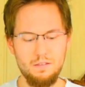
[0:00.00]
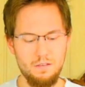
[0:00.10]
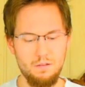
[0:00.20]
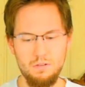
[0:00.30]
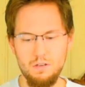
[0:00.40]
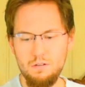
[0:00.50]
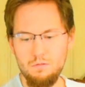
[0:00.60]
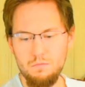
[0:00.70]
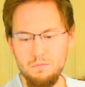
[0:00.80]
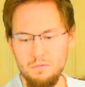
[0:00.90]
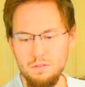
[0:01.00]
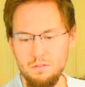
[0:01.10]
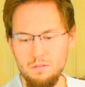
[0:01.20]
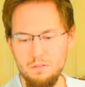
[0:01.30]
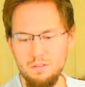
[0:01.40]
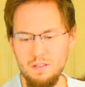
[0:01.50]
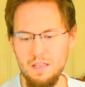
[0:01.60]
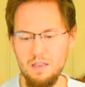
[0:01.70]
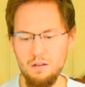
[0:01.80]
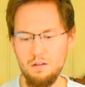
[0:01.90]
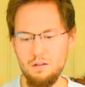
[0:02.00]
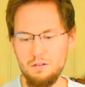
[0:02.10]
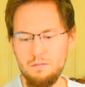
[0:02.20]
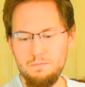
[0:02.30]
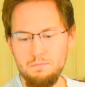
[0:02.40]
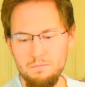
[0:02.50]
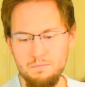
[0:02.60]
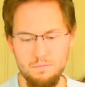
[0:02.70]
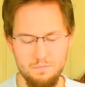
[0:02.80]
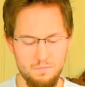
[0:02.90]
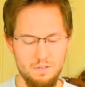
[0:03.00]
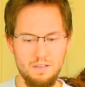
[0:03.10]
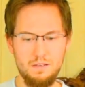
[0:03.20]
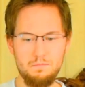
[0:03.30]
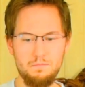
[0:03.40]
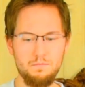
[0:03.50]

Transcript: There we go. Stay on. Yep.